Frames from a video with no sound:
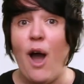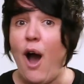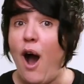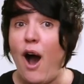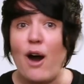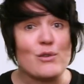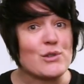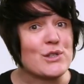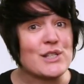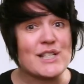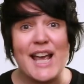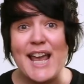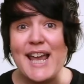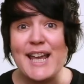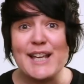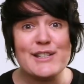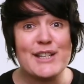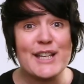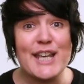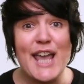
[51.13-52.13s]
I'll
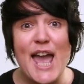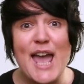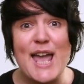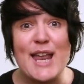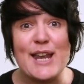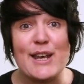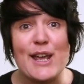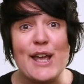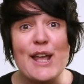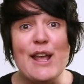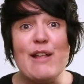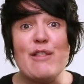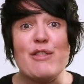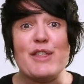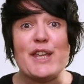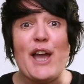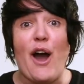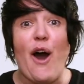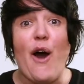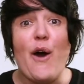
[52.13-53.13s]
say it again.
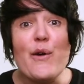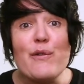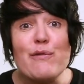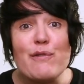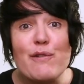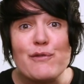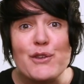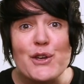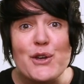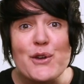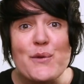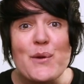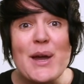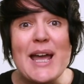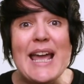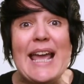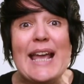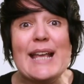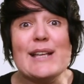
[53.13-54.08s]
The overview